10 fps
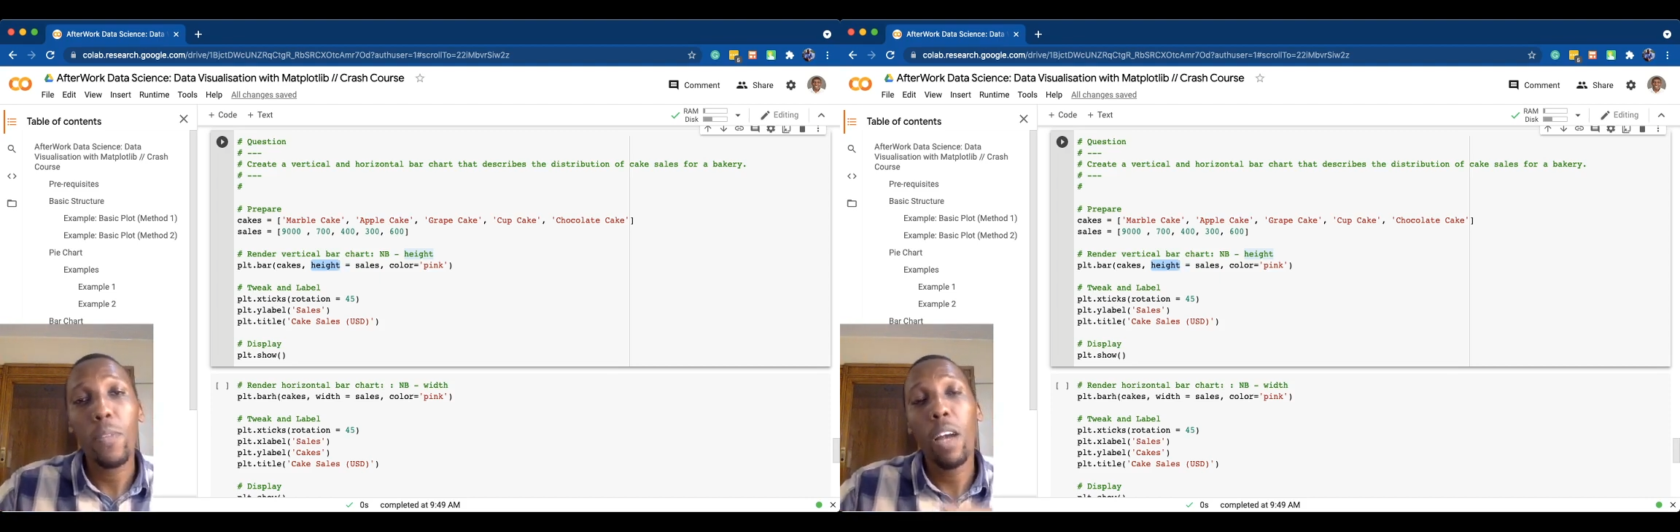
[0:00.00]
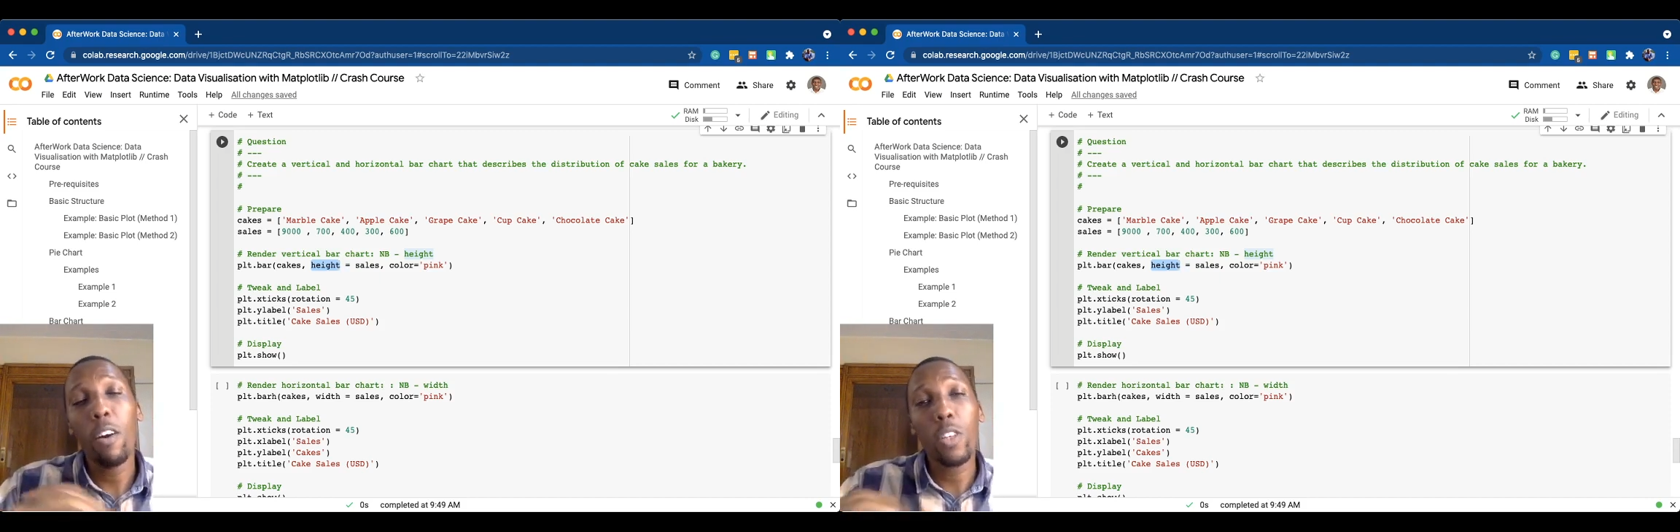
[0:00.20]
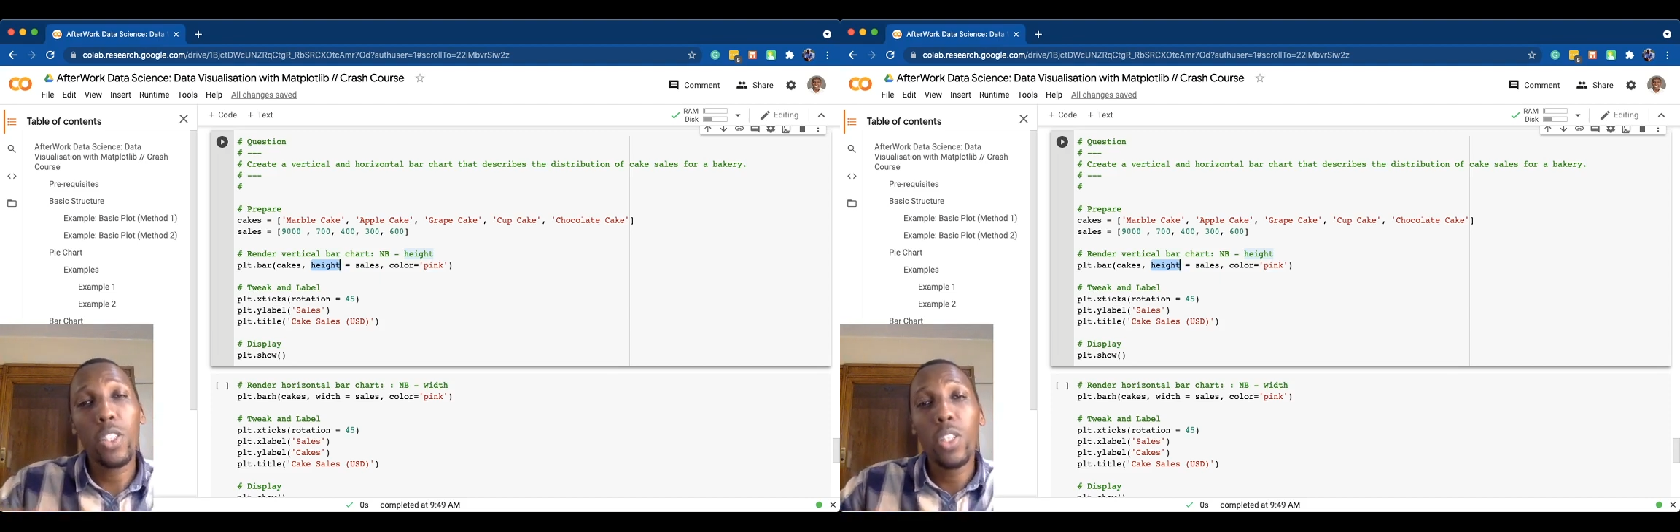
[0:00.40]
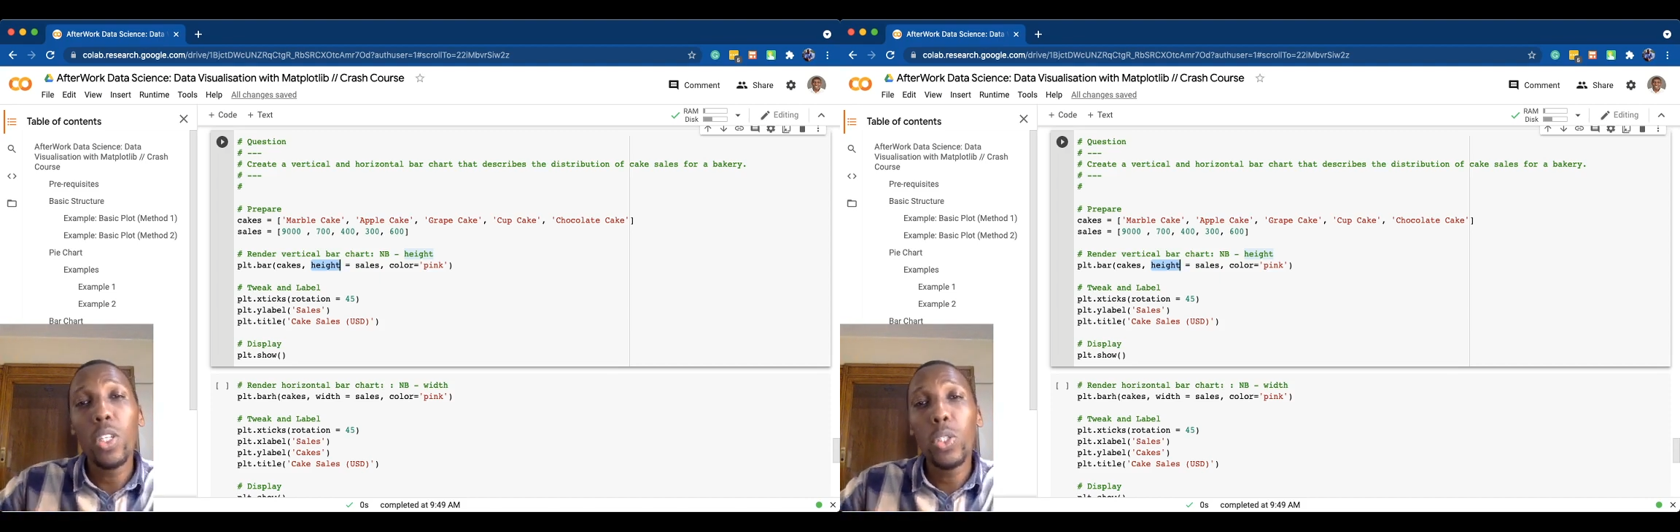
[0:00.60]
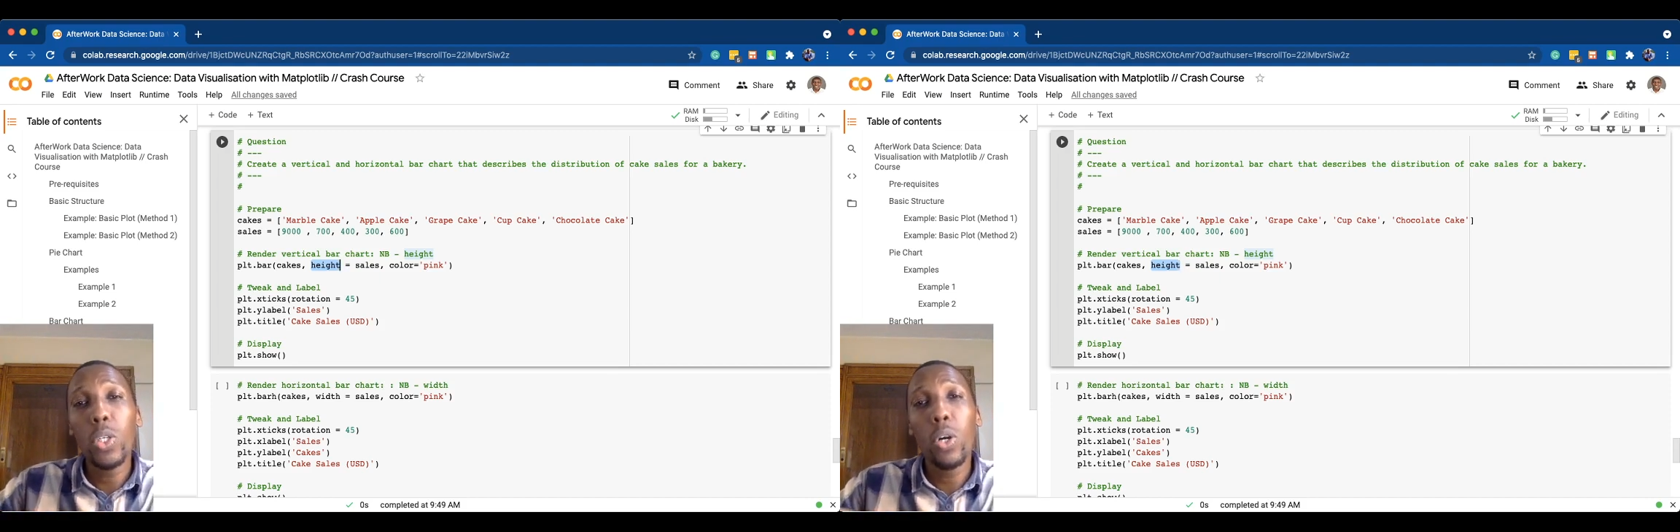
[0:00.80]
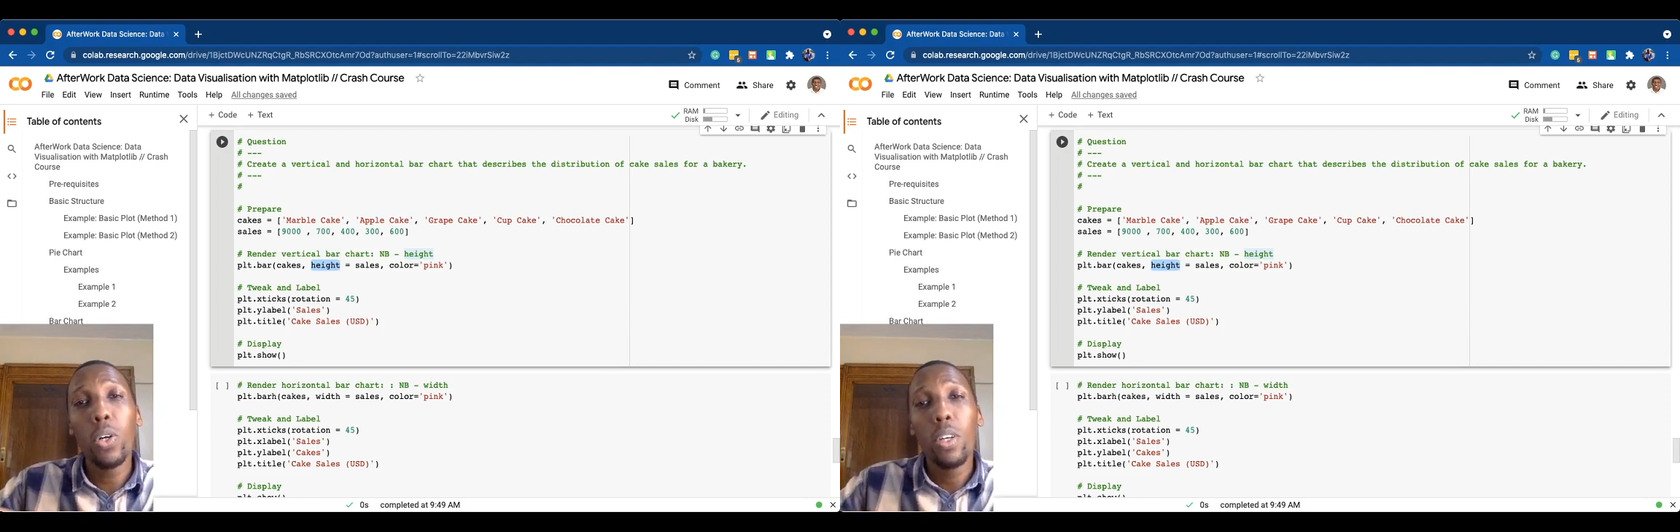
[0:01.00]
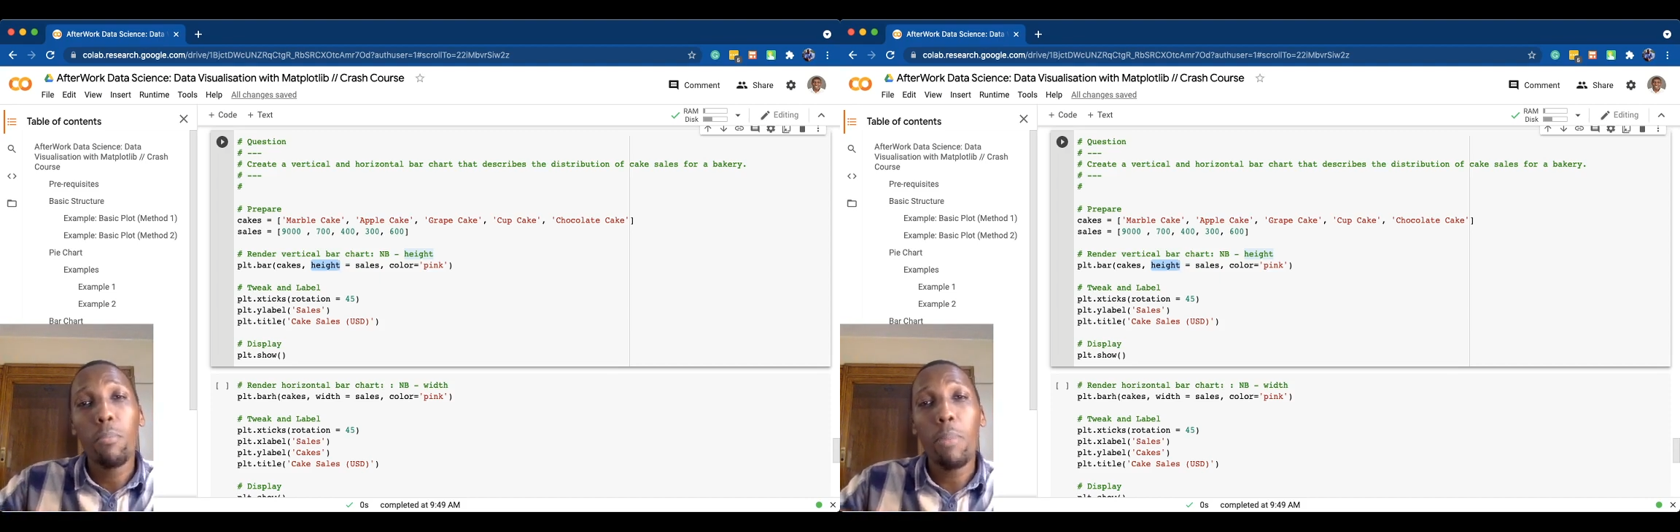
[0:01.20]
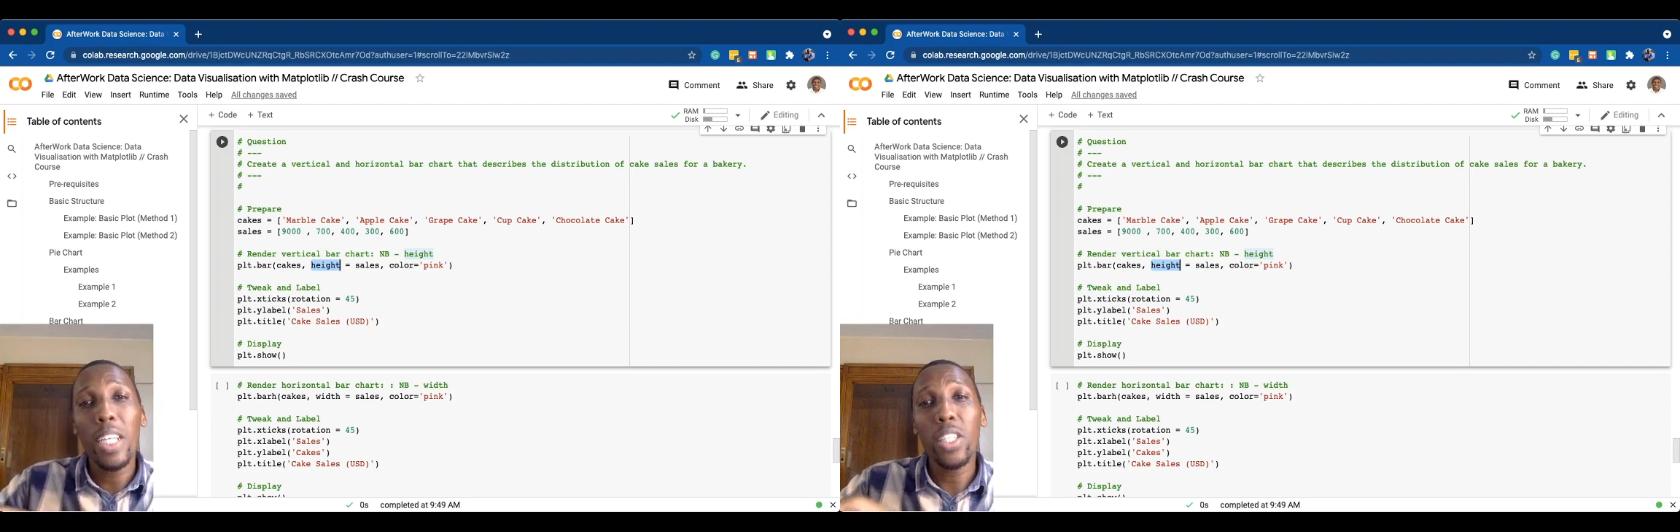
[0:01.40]
horizontal
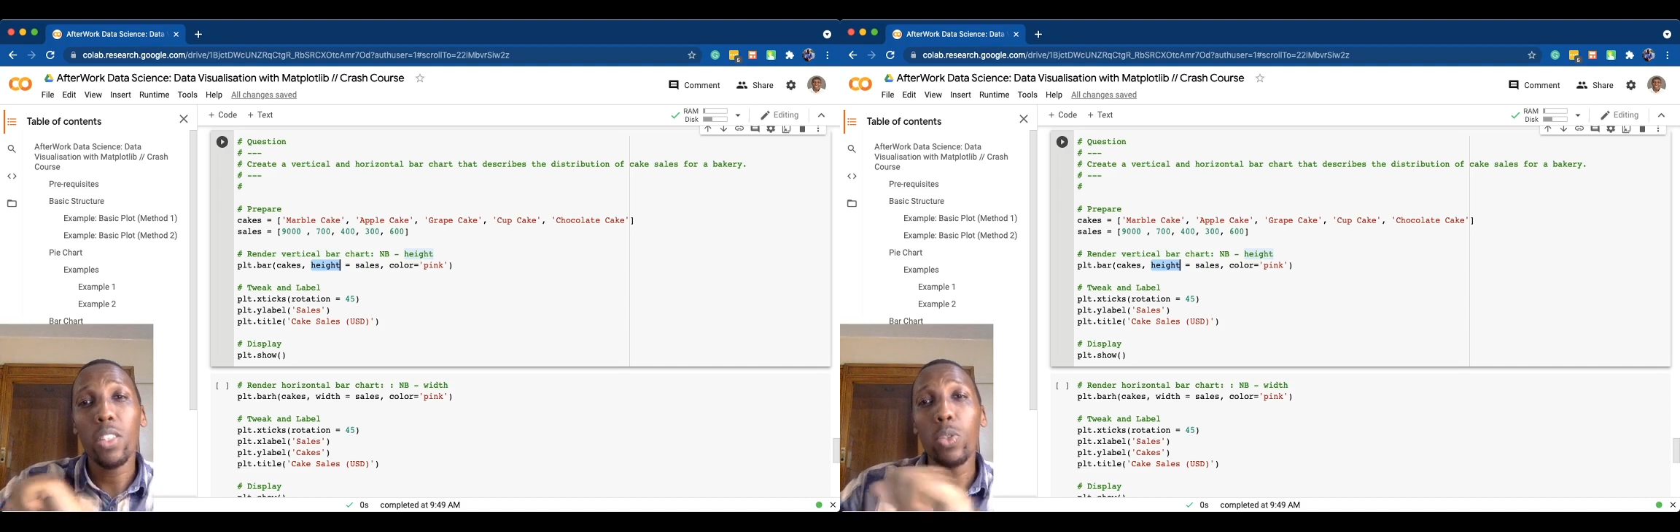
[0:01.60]
bar charts